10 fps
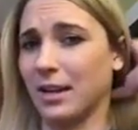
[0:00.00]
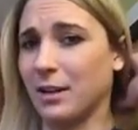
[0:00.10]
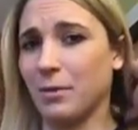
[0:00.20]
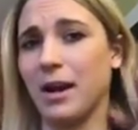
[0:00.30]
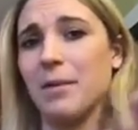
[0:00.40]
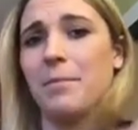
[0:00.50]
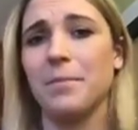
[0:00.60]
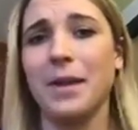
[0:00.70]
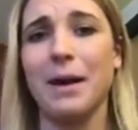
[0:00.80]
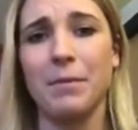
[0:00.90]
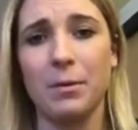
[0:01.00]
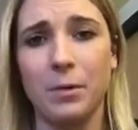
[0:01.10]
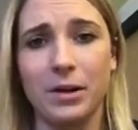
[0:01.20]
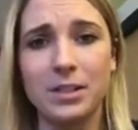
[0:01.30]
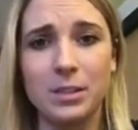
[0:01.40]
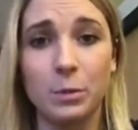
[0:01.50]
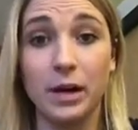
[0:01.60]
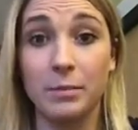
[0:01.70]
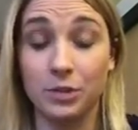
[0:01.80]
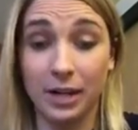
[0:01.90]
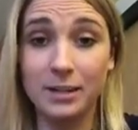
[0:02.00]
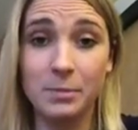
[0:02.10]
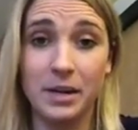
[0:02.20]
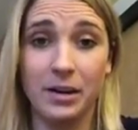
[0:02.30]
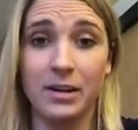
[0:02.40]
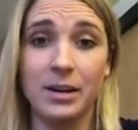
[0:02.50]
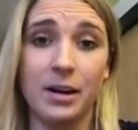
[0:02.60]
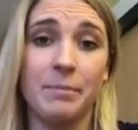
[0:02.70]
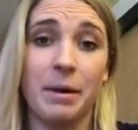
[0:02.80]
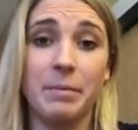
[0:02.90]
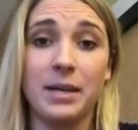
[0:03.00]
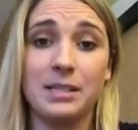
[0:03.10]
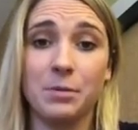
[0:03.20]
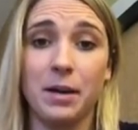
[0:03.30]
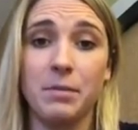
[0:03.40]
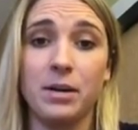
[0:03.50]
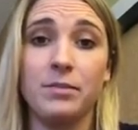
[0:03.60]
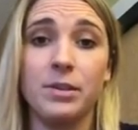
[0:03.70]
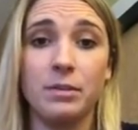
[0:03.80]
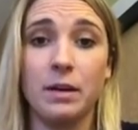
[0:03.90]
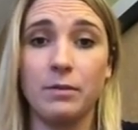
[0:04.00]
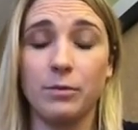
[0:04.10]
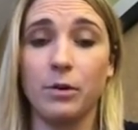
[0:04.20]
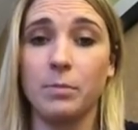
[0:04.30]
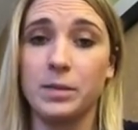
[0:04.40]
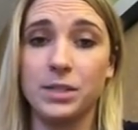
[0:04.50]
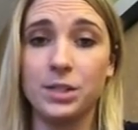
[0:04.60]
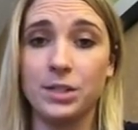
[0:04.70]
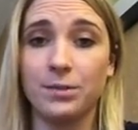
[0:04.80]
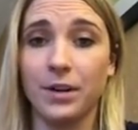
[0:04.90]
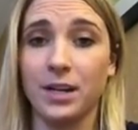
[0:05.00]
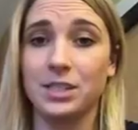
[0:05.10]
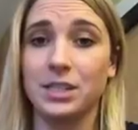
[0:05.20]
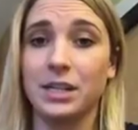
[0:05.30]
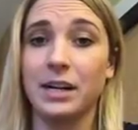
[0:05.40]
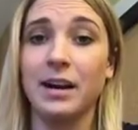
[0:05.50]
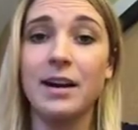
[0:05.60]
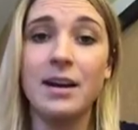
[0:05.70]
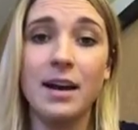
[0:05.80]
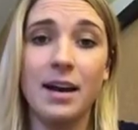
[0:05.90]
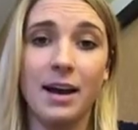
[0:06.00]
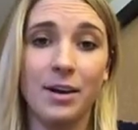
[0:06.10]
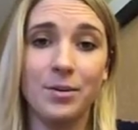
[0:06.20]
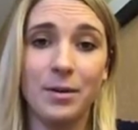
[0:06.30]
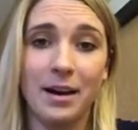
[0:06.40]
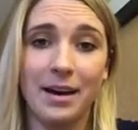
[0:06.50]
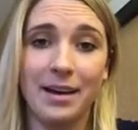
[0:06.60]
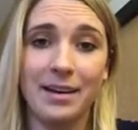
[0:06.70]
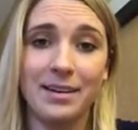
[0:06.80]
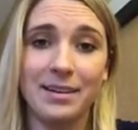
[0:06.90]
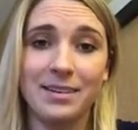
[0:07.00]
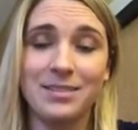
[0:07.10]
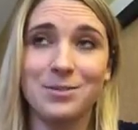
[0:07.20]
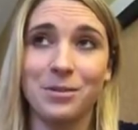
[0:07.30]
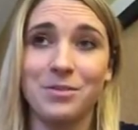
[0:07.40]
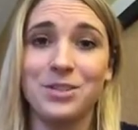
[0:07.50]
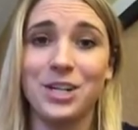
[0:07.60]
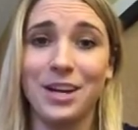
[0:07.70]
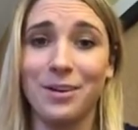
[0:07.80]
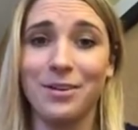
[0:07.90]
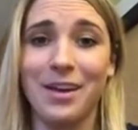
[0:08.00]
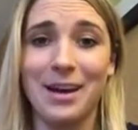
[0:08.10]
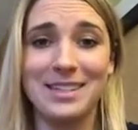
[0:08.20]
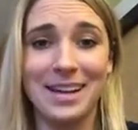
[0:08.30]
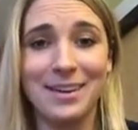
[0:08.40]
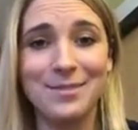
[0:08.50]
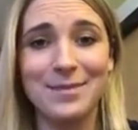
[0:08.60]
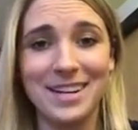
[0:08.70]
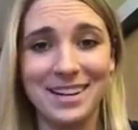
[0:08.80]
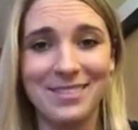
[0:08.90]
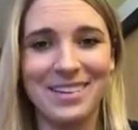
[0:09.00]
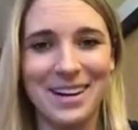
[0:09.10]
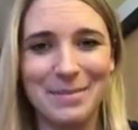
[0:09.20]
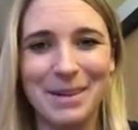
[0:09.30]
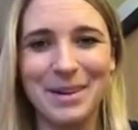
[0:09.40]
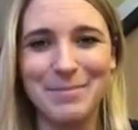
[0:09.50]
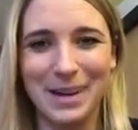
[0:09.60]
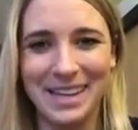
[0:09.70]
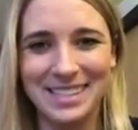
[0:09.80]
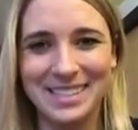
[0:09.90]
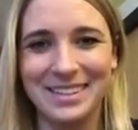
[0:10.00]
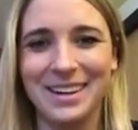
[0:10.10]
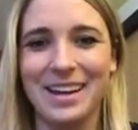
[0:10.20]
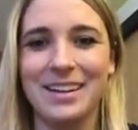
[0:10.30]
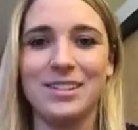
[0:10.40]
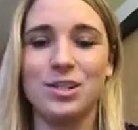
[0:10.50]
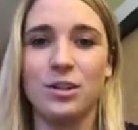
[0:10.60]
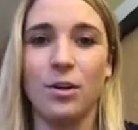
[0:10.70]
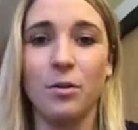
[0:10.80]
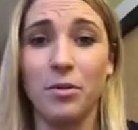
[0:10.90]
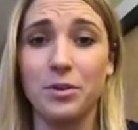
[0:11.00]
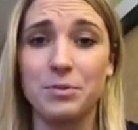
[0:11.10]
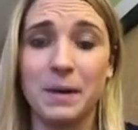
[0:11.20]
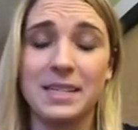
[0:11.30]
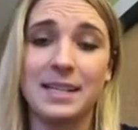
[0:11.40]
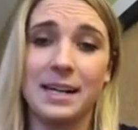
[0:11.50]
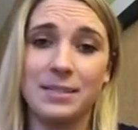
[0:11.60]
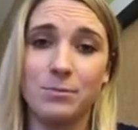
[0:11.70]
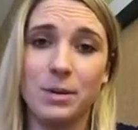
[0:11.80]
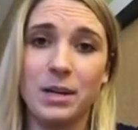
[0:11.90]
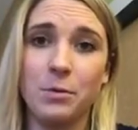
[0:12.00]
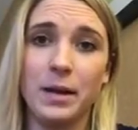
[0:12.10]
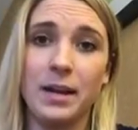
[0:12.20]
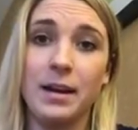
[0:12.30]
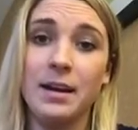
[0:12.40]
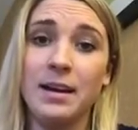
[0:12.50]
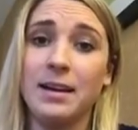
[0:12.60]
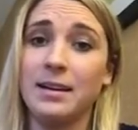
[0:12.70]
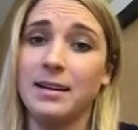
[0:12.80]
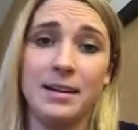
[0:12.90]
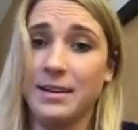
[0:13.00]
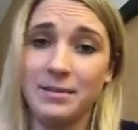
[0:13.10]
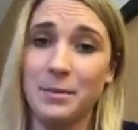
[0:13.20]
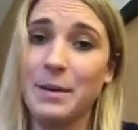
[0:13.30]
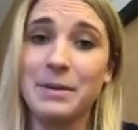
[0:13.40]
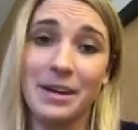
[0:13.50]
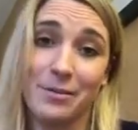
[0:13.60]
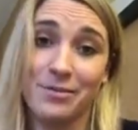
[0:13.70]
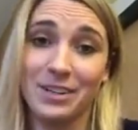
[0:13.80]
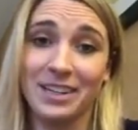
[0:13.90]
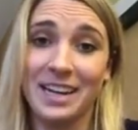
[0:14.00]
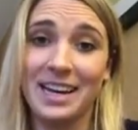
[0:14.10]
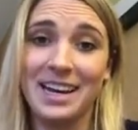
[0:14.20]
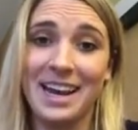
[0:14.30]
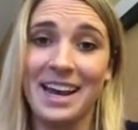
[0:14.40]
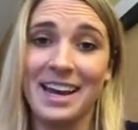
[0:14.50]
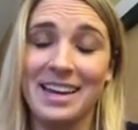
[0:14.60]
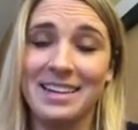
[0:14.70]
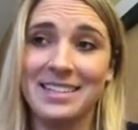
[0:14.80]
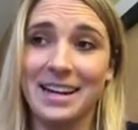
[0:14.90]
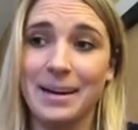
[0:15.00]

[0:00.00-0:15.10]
like when I'm at my worst, when I'm trying to be on and at my best, when I'm interviewing for positions for next year? How do I sort of channel that side of me when I'm at my best, and show those best sides of me when maybe I don't feel it? And